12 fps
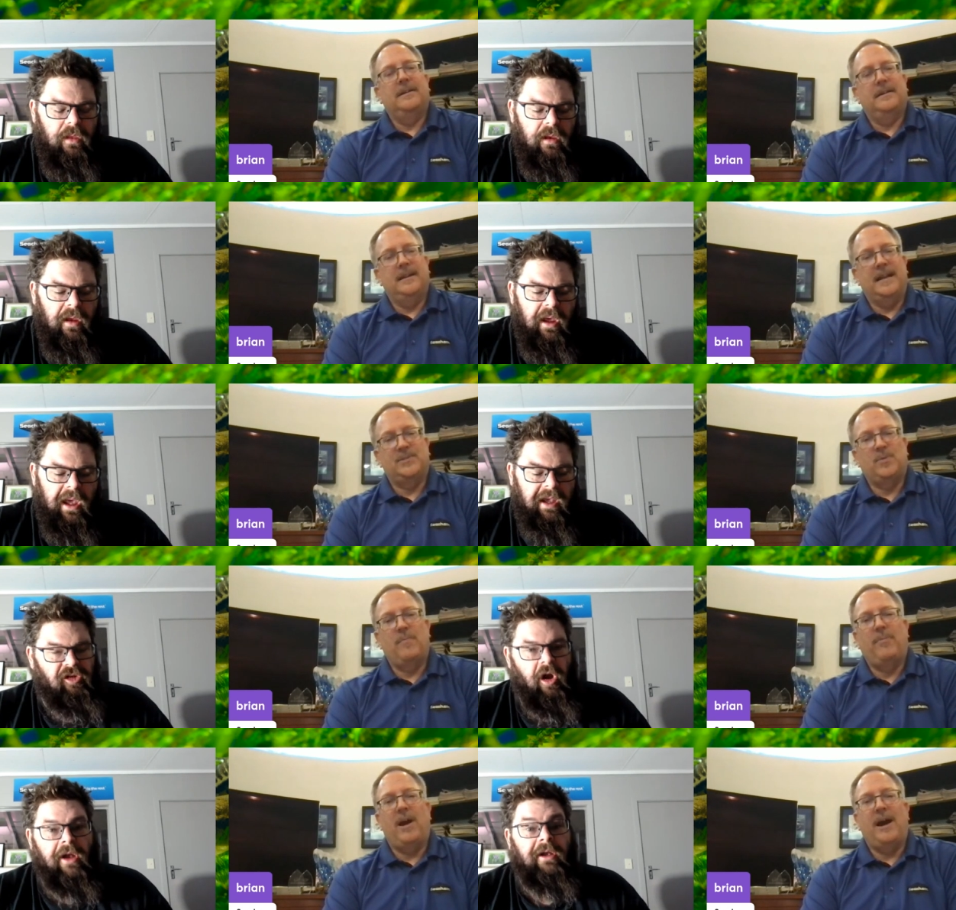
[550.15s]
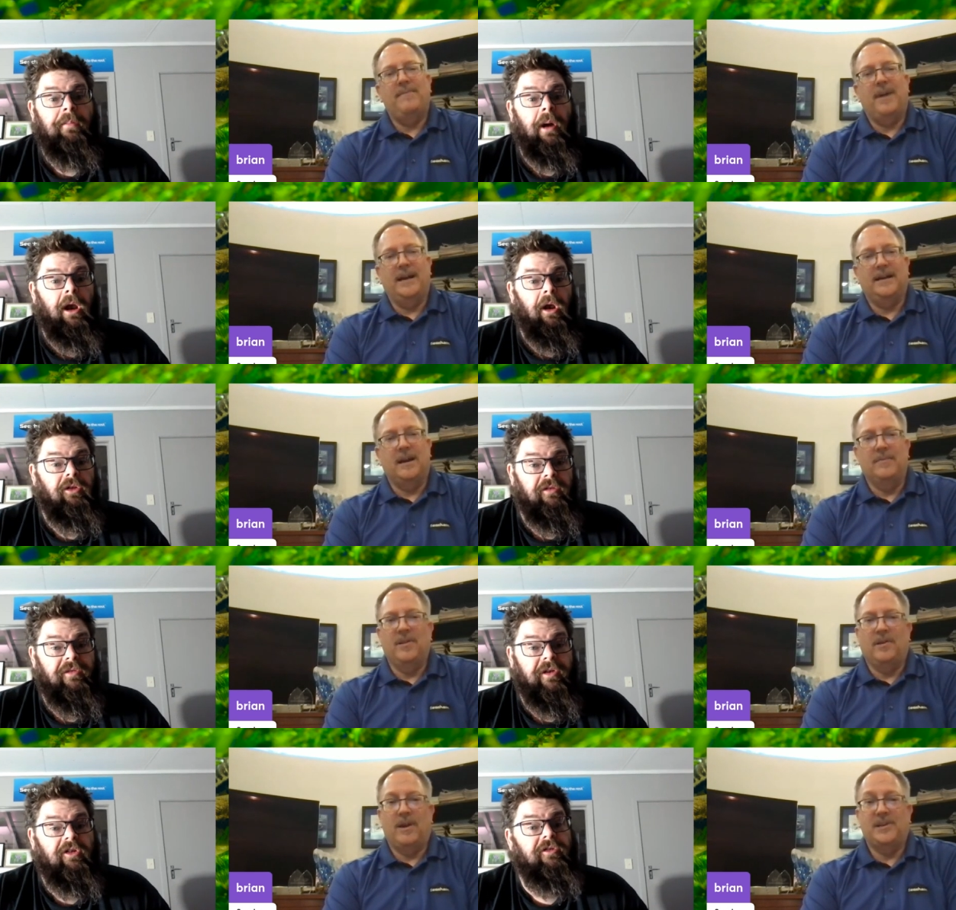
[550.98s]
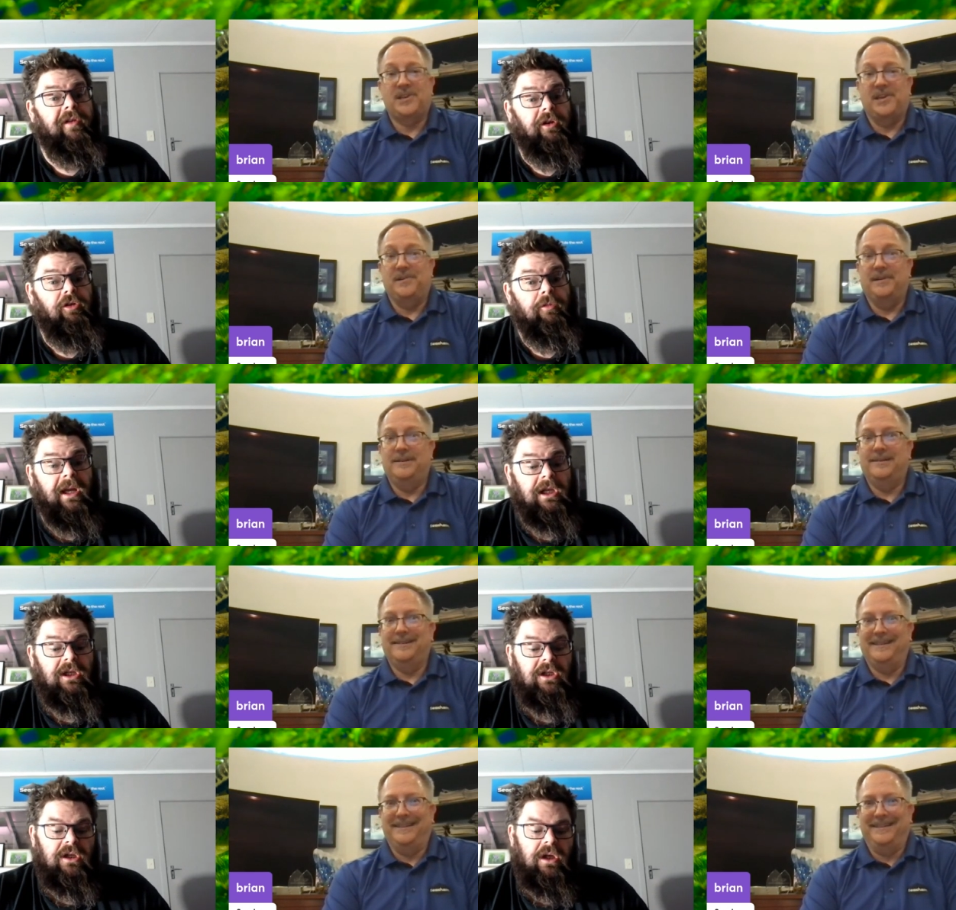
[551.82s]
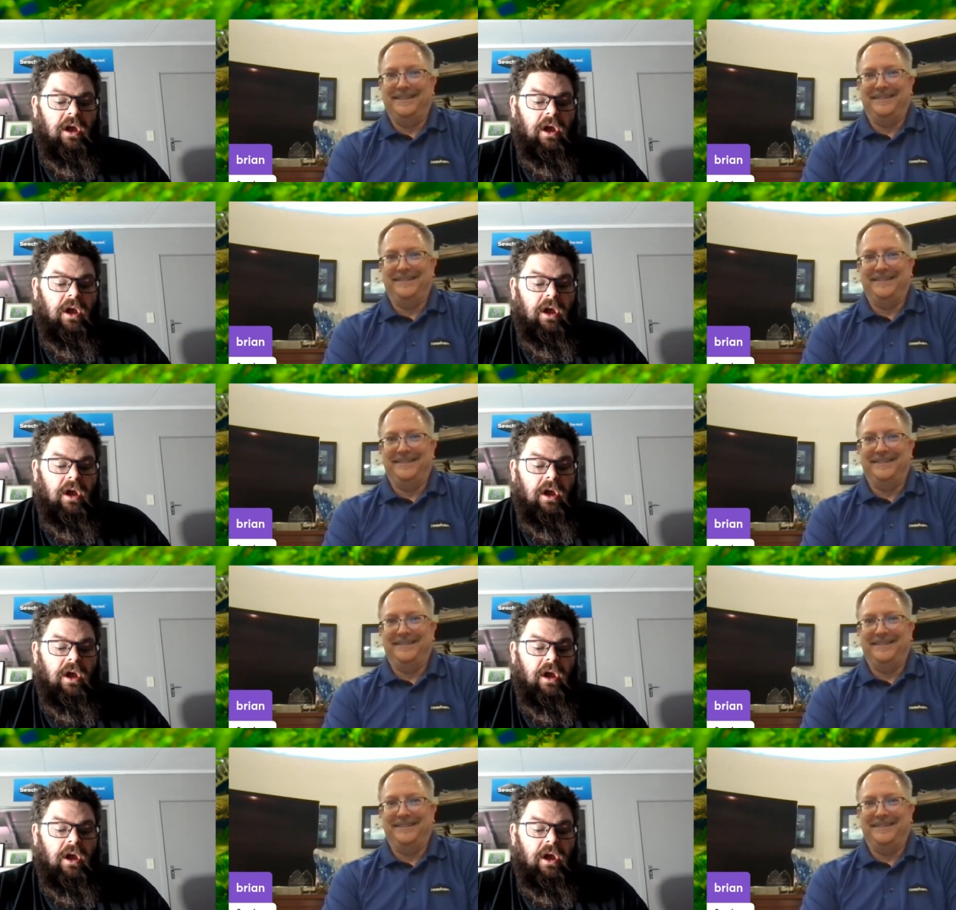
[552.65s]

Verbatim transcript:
Speaker 1: That's what I by a lot of fish feed too much.